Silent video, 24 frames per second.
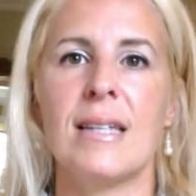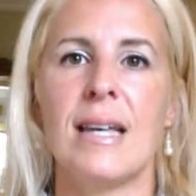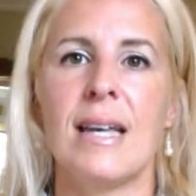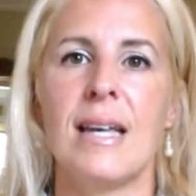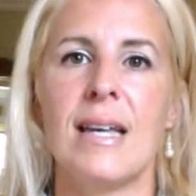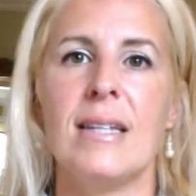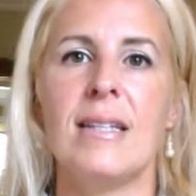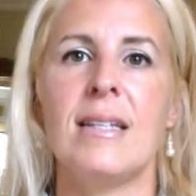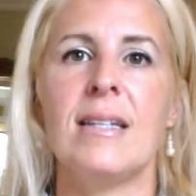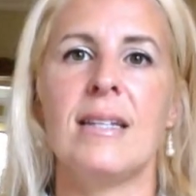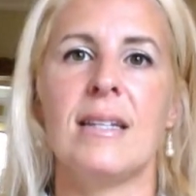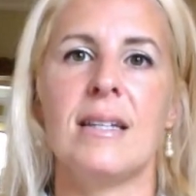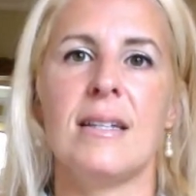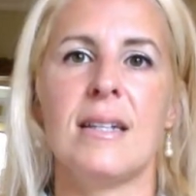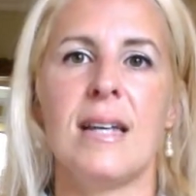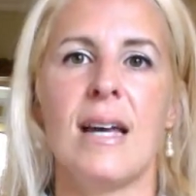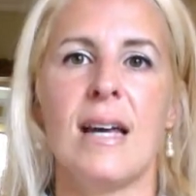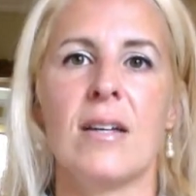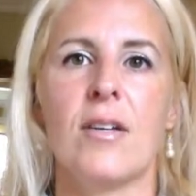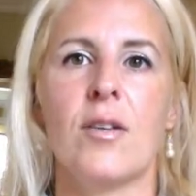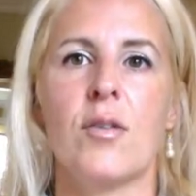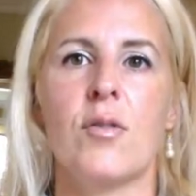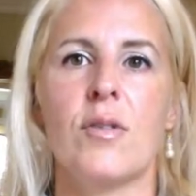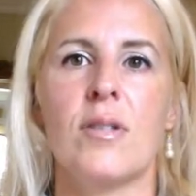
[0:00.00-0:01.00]
any
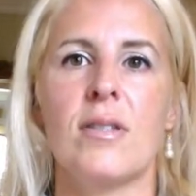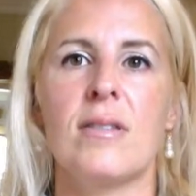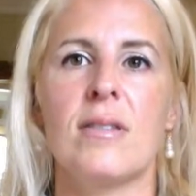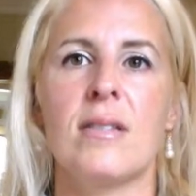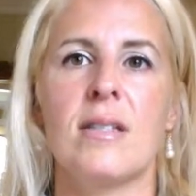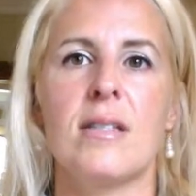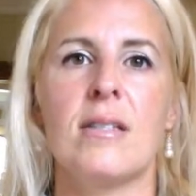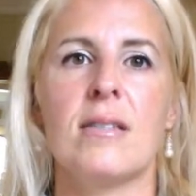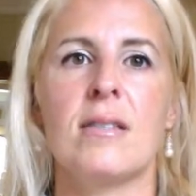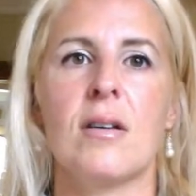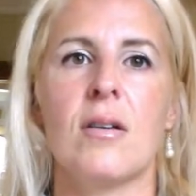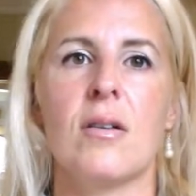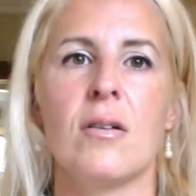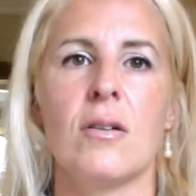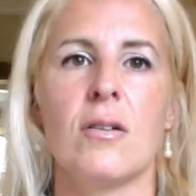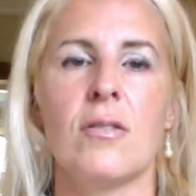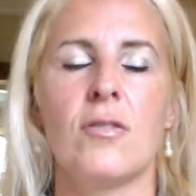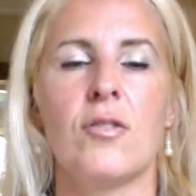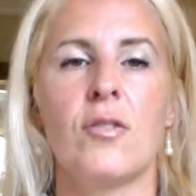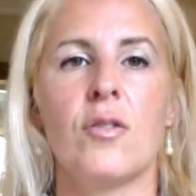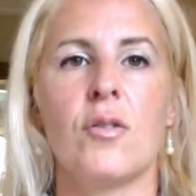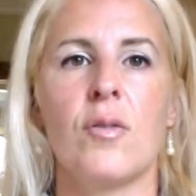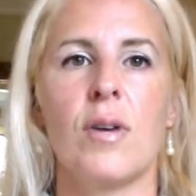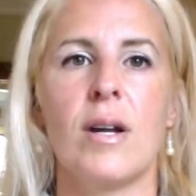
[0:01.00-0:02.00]
inaccuracies on
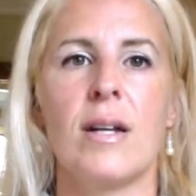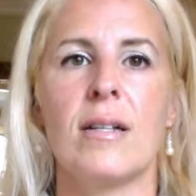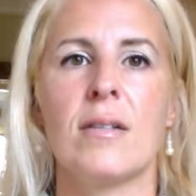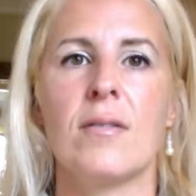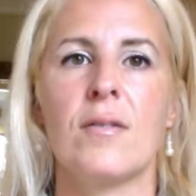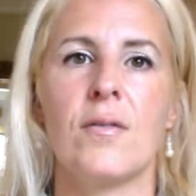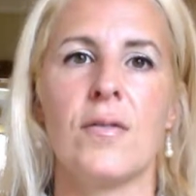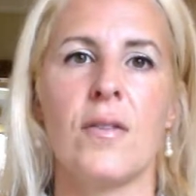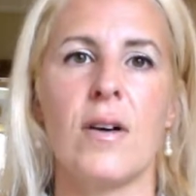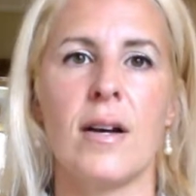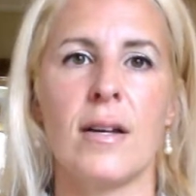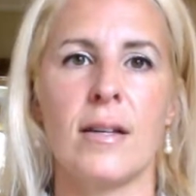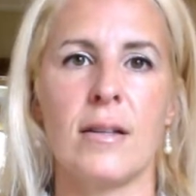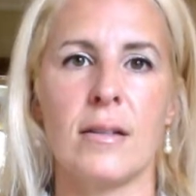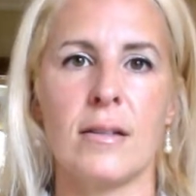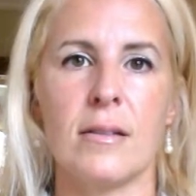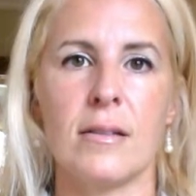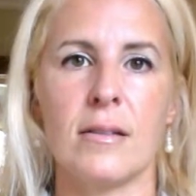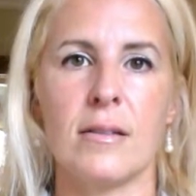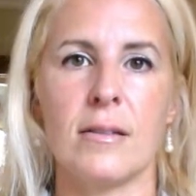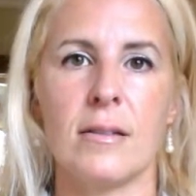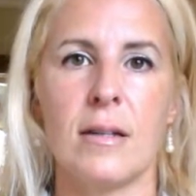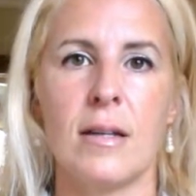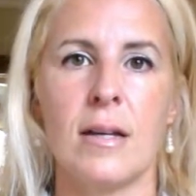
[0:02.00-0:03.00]
your credit
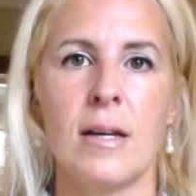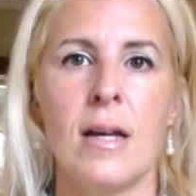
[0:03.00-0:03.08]
files.